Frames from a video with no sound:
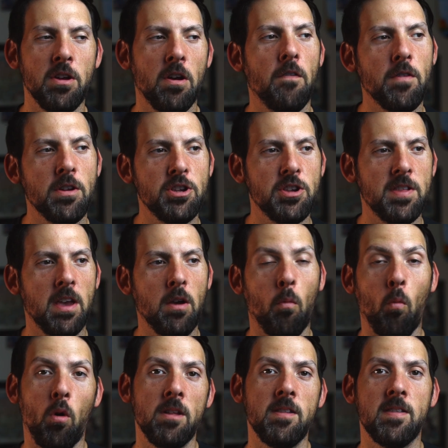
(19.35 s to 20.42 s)
If you can just take
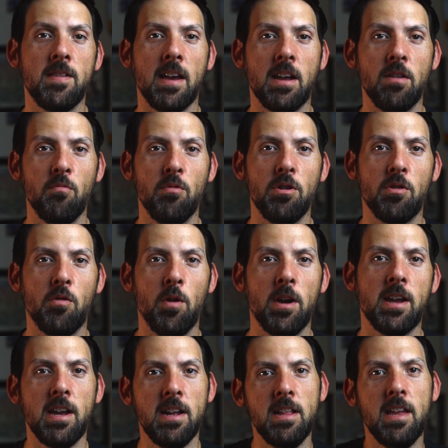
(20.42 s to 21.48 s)
1 second real quick
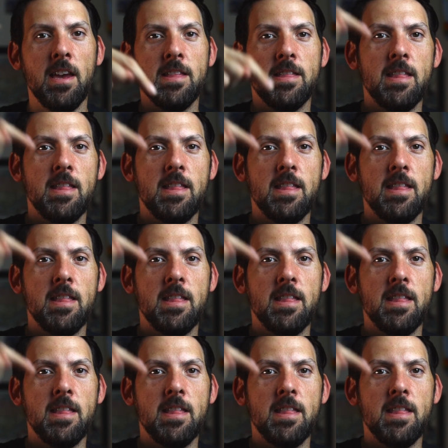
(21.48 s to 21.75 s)
and hit